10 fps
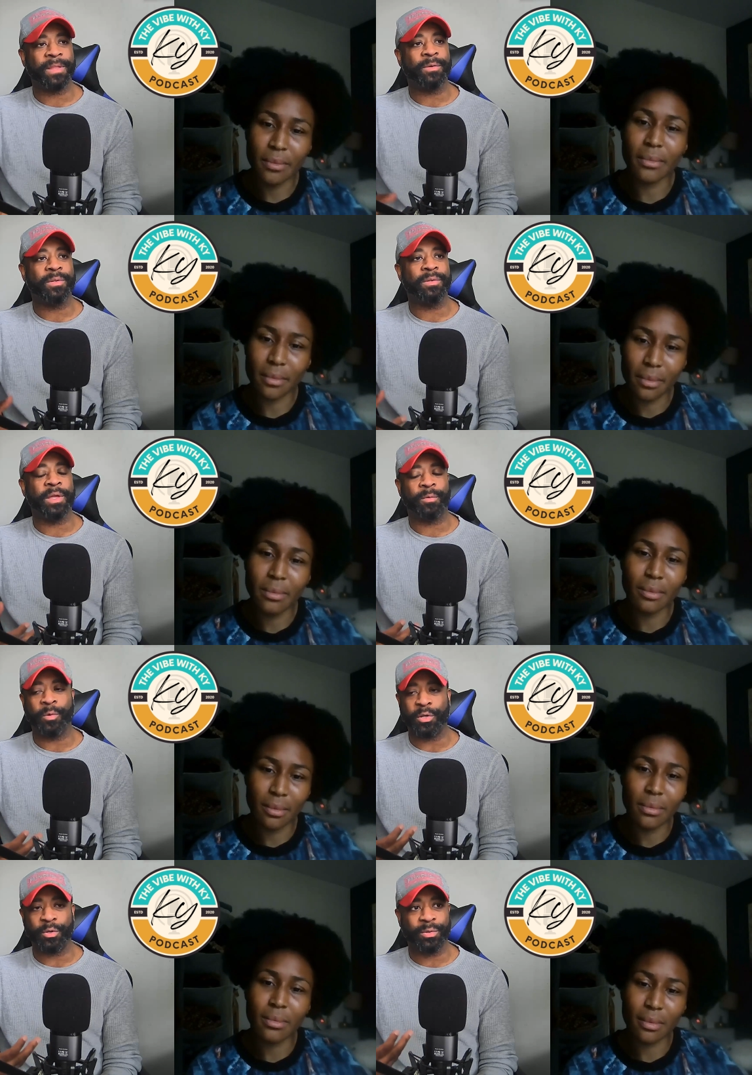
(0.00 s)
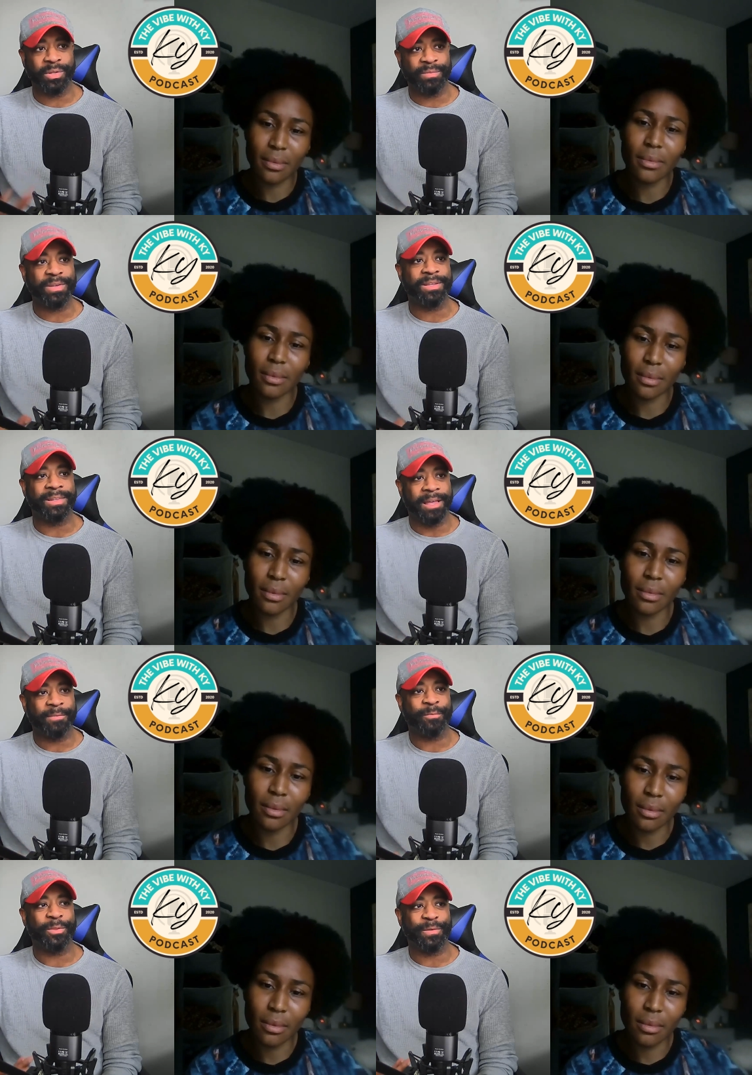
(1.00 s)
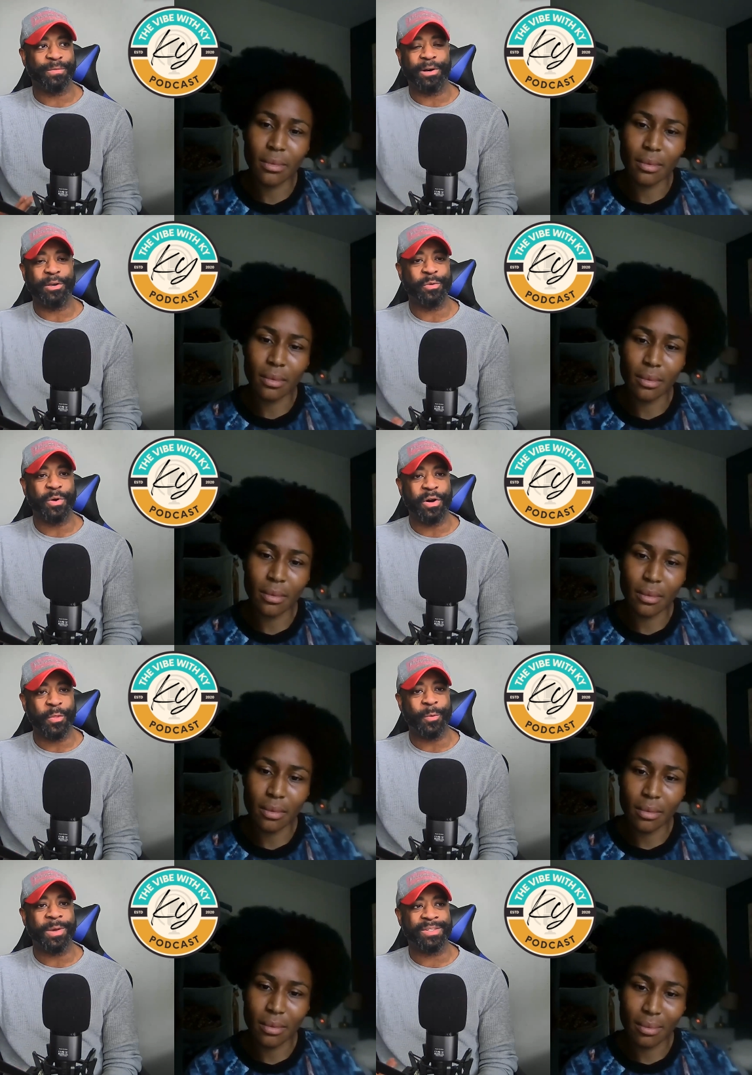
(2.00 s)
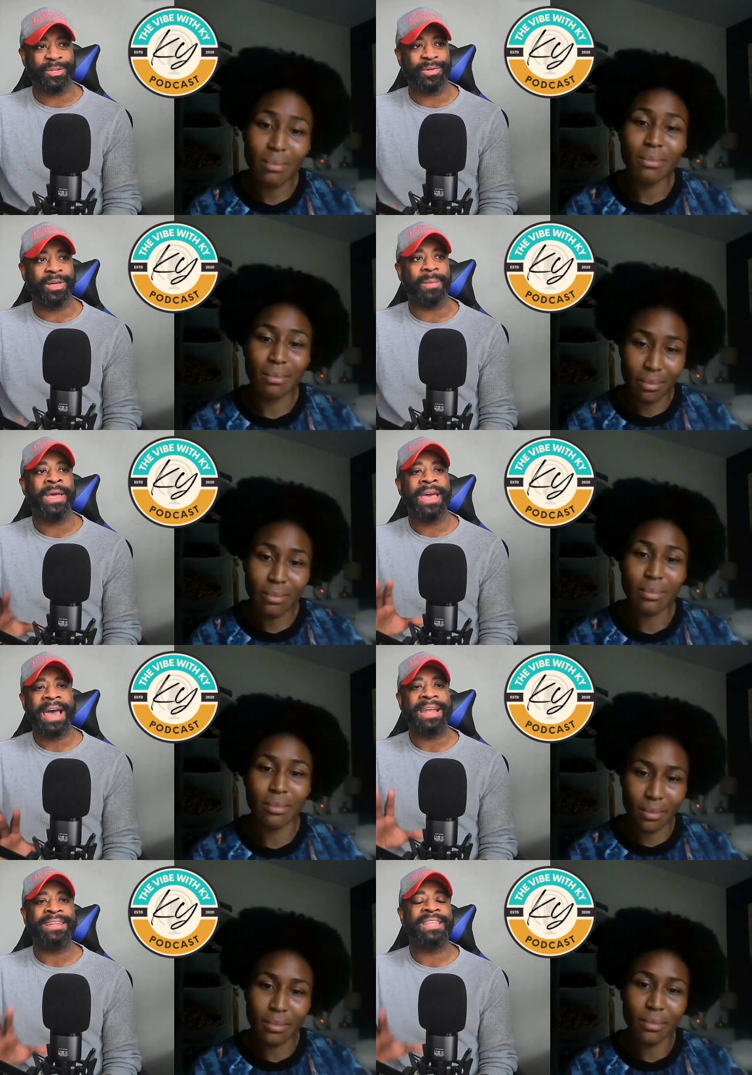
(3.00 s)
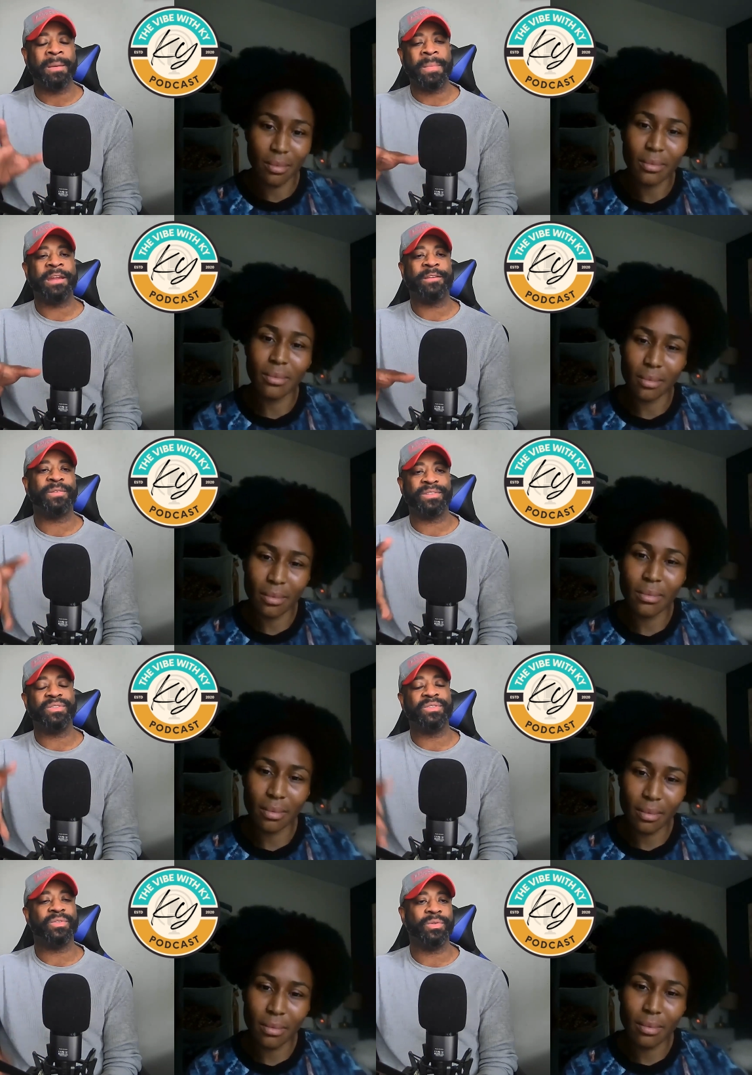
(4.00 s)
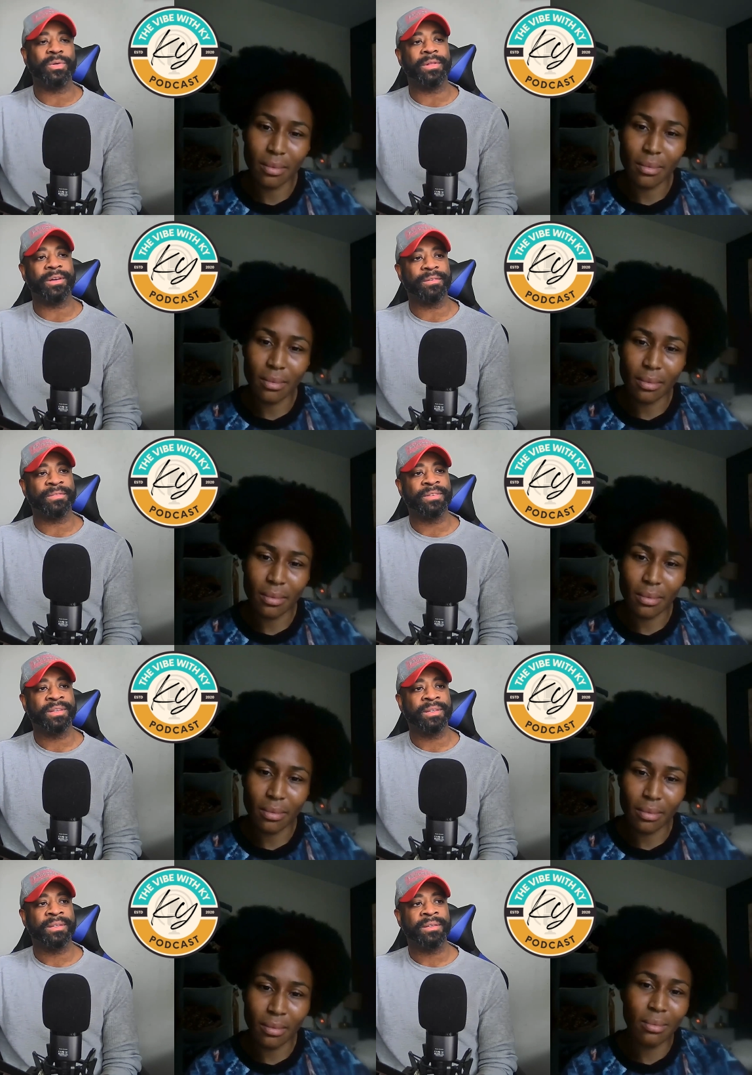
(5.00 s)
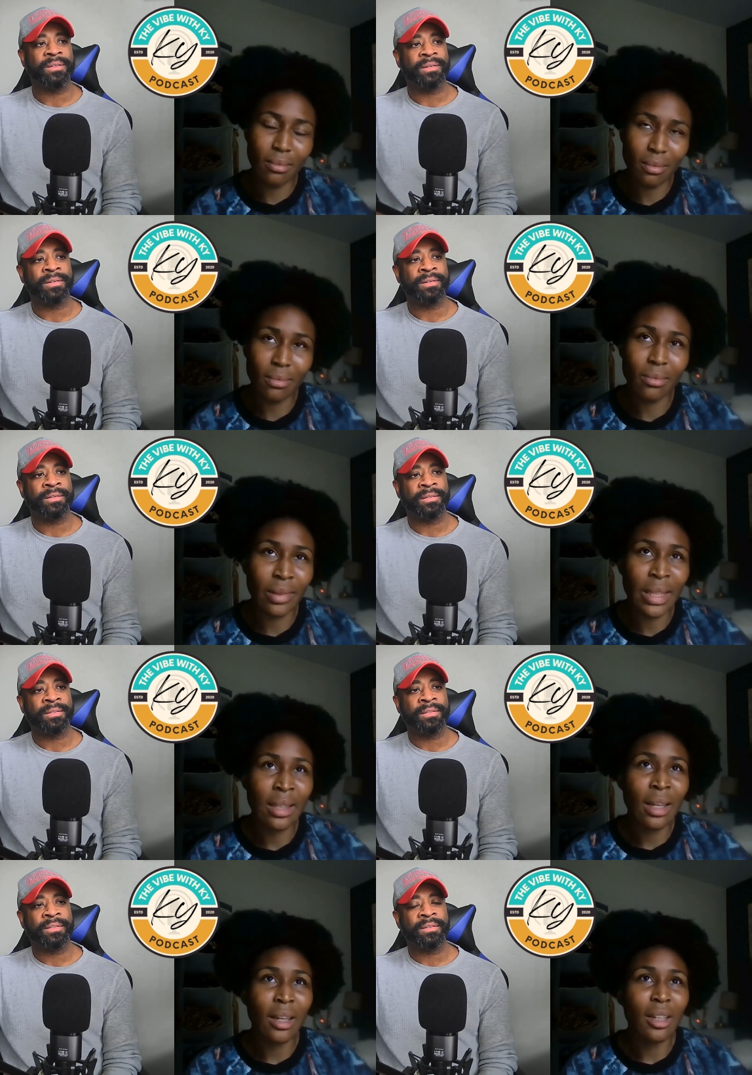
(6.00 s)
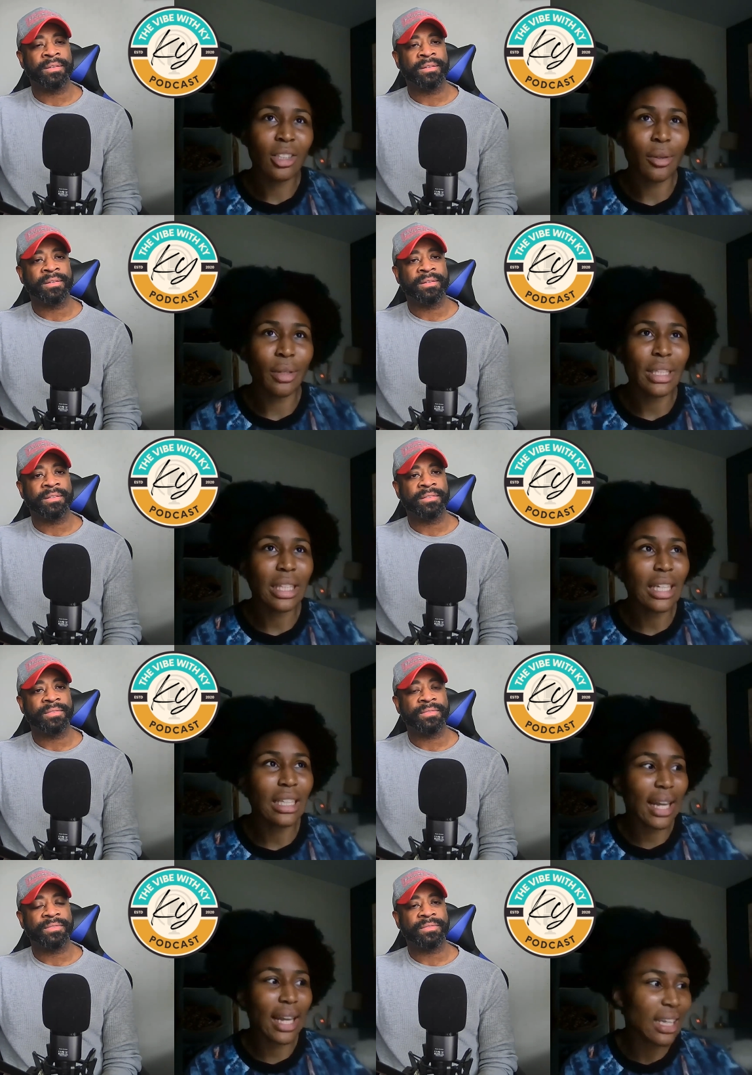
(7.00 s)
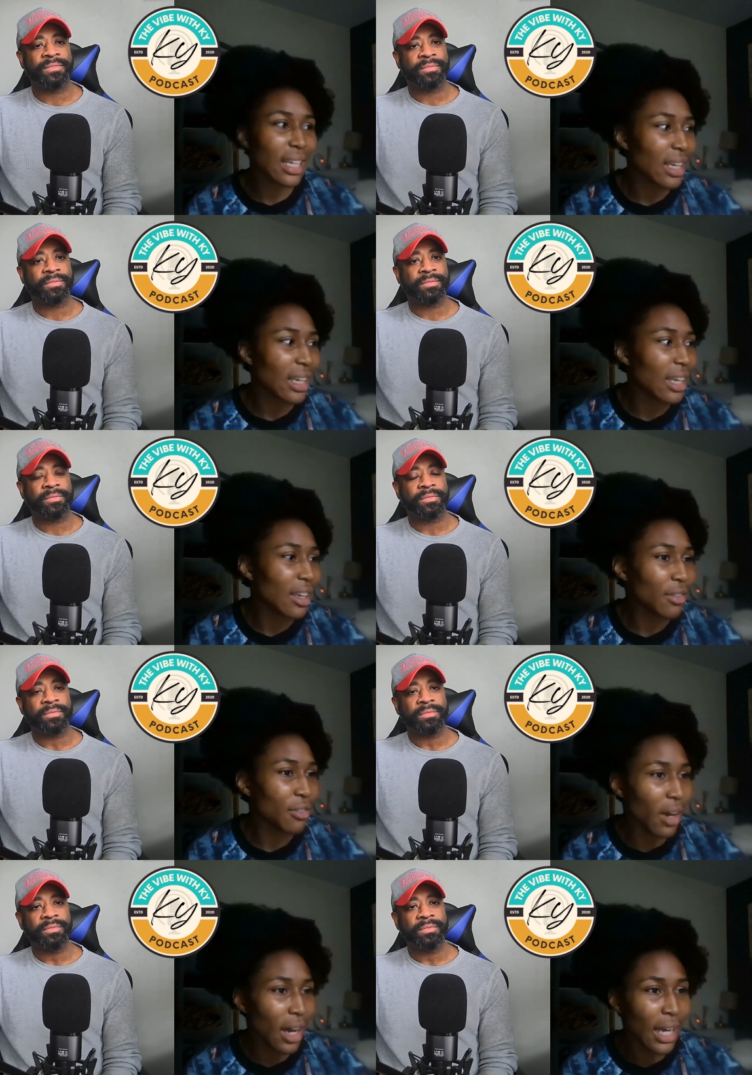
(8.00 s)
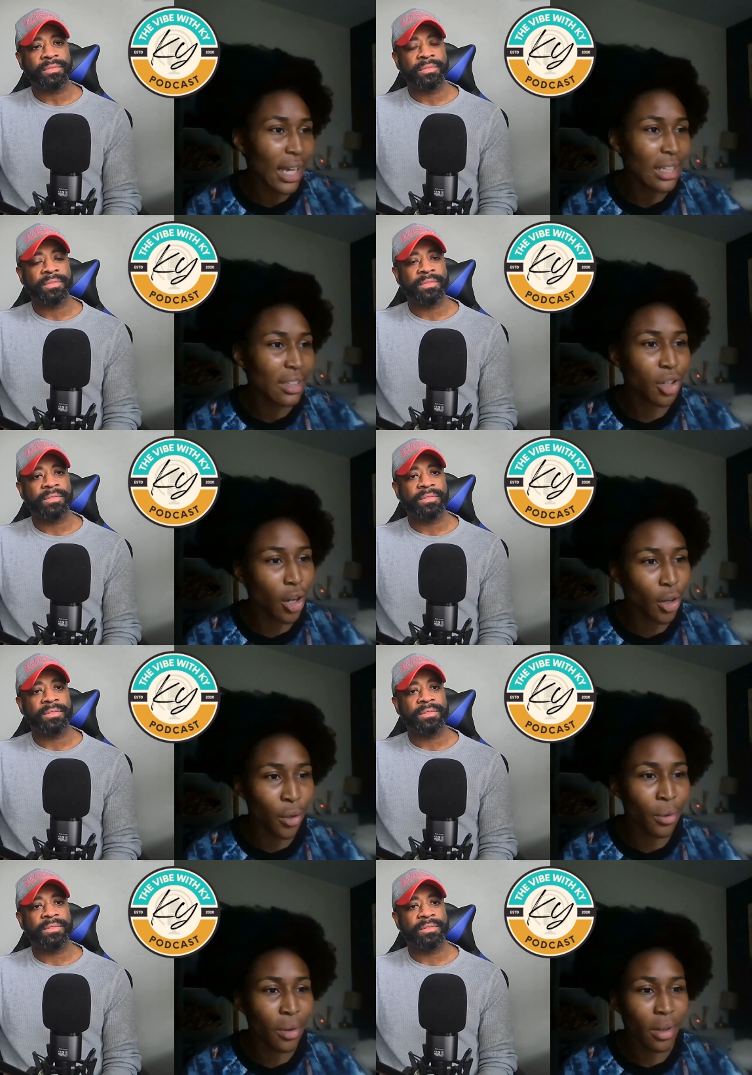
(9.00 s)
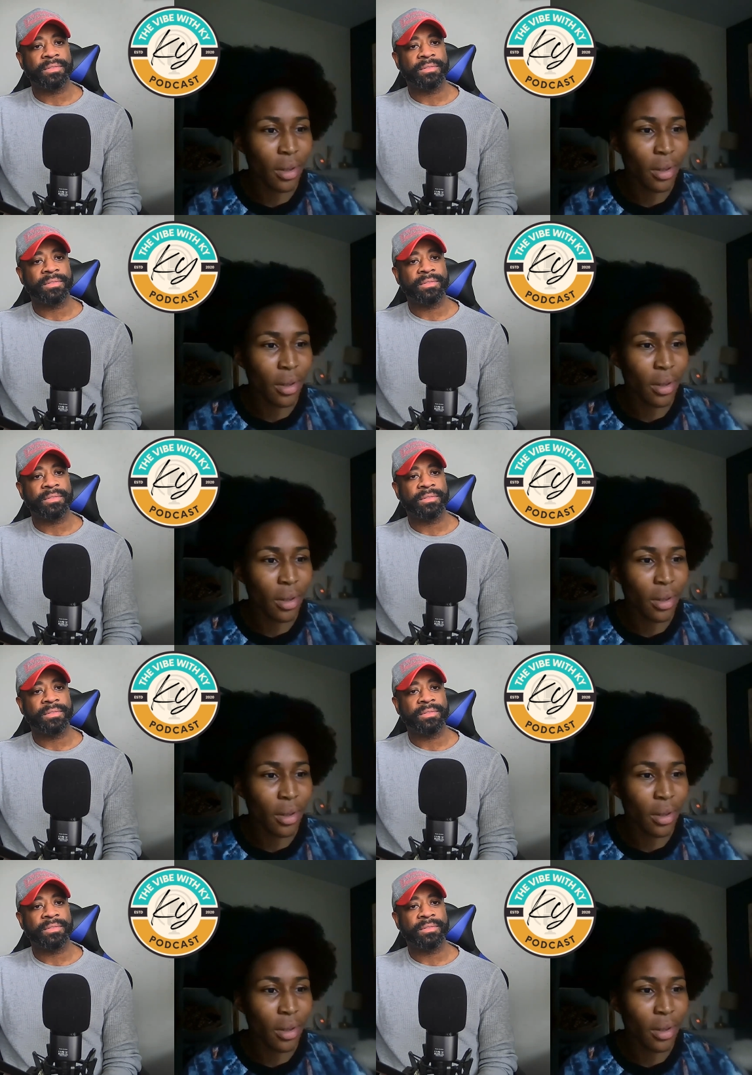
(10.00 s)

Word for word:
Speaker 1: Like, like when you're living a life with the volume all the way turned up, how does that manifest into your life?
Speaker 2: Mm. So it's things like, if I don't